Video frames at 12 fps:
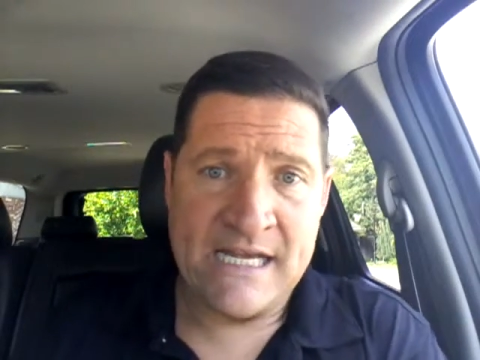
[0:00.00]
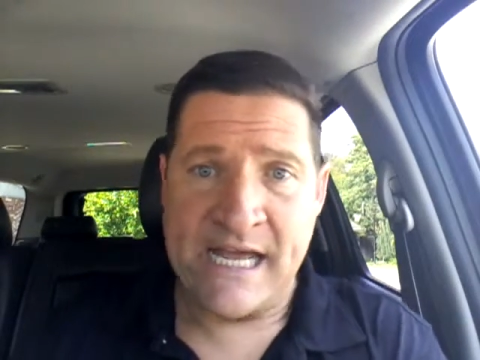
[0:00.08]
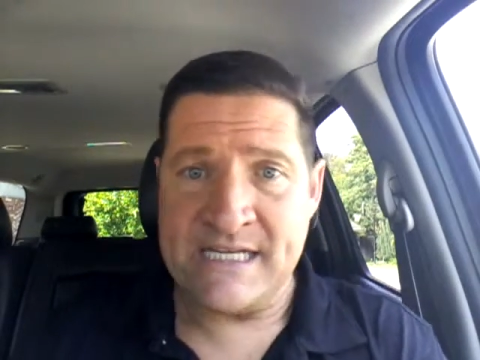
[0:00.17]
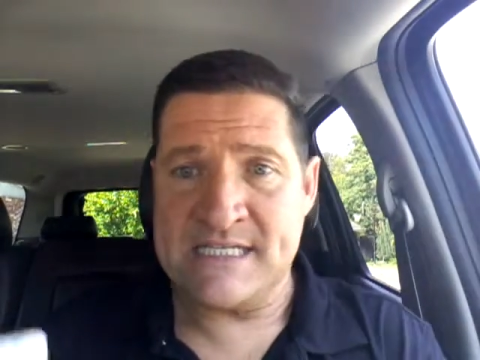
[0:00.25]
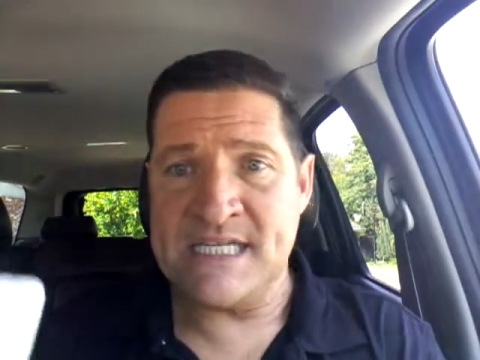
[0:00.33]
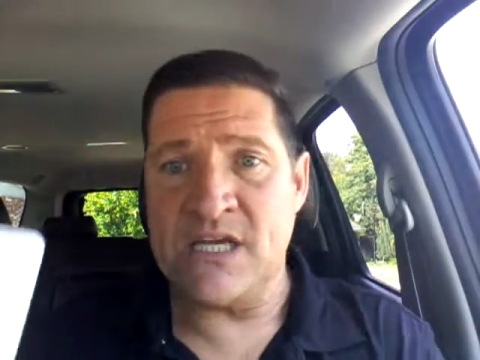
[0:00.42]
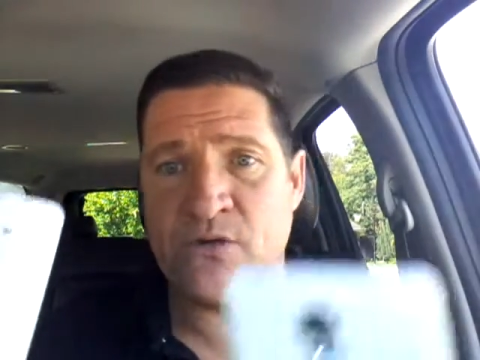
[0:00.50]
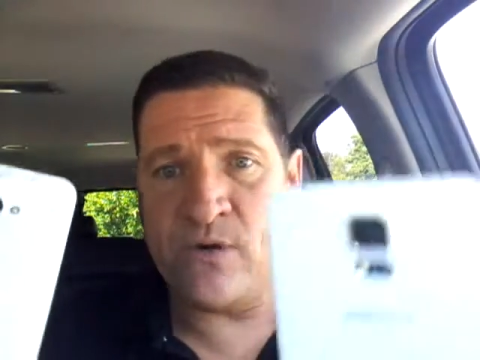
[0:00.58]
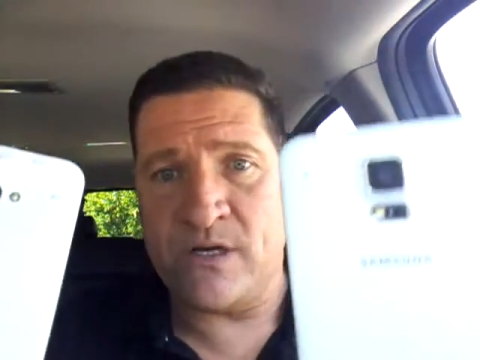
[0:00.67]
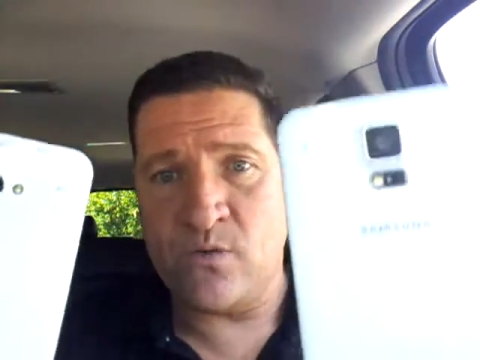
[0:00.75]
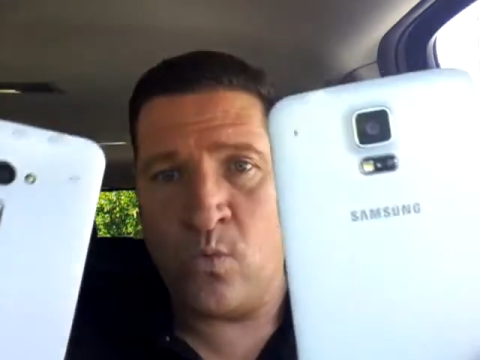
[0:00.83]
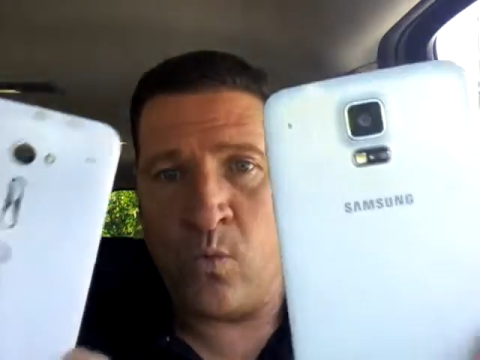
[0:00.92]
a, a,
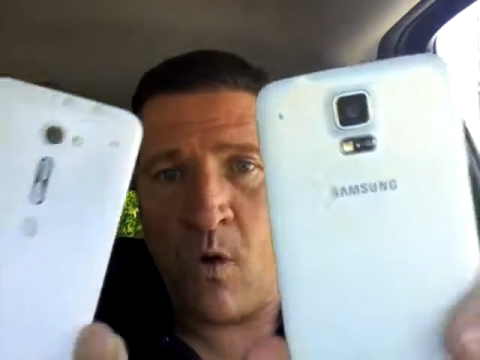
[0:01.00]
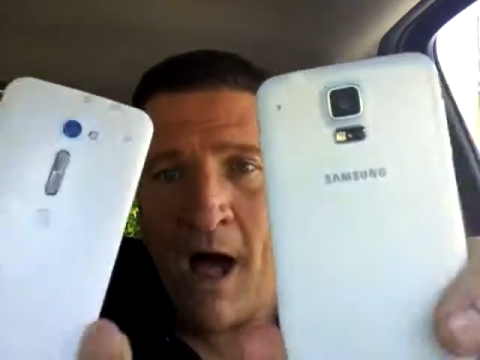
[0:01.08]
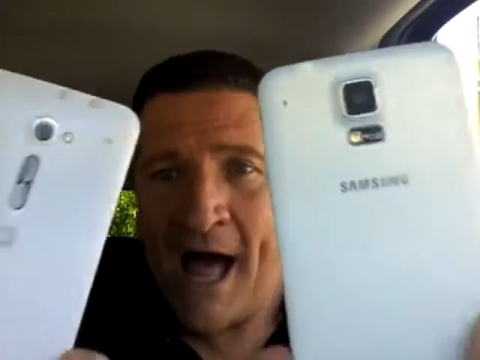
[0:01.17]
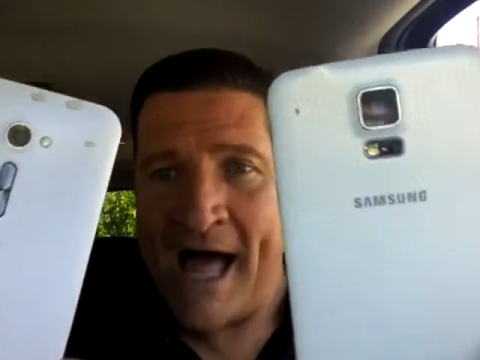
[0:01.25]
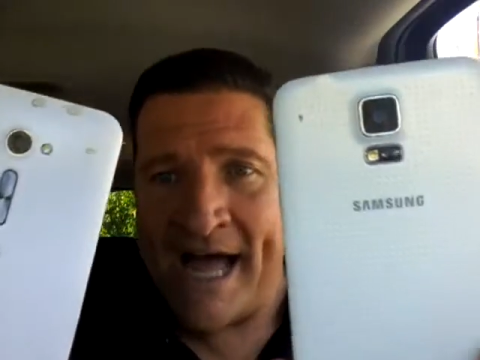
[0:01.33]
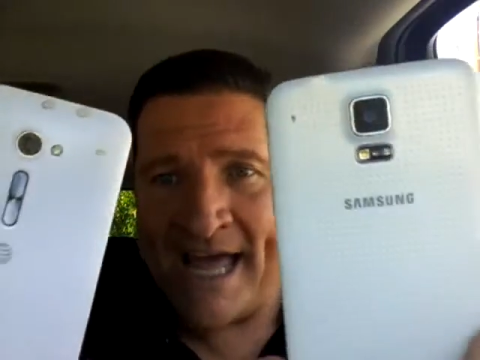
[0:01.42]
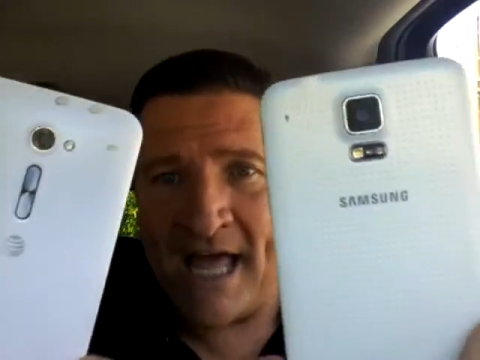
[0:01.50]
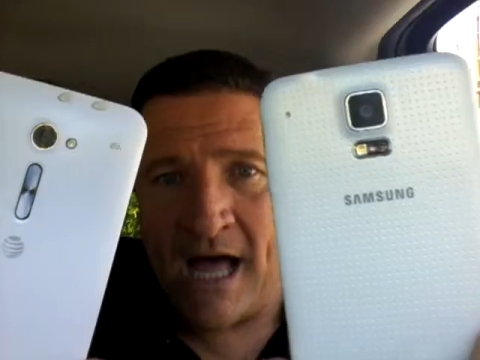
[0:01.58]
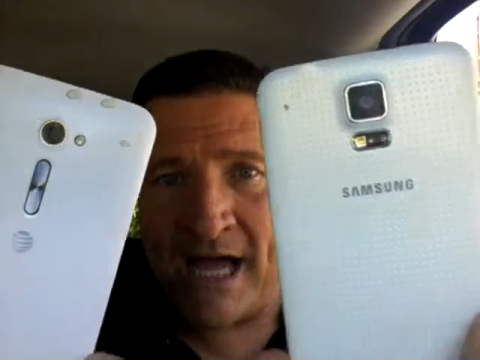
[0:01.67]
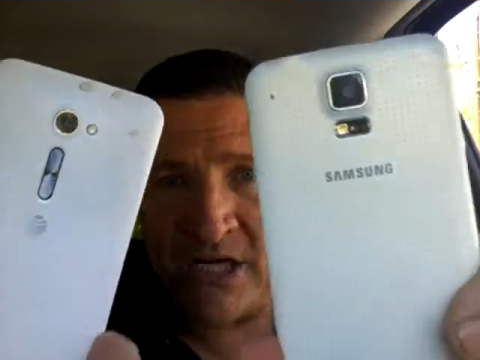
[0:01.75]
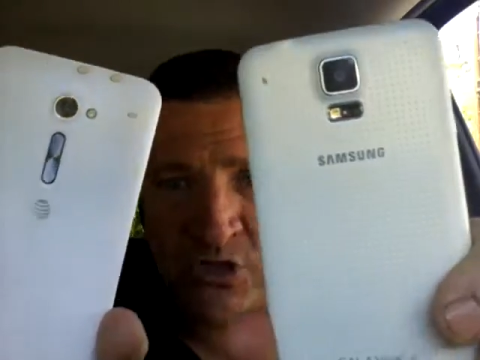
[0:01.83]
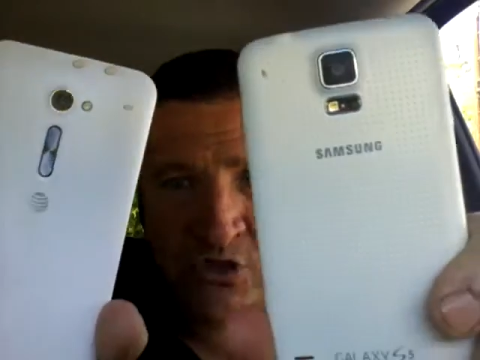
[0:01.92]
secret why I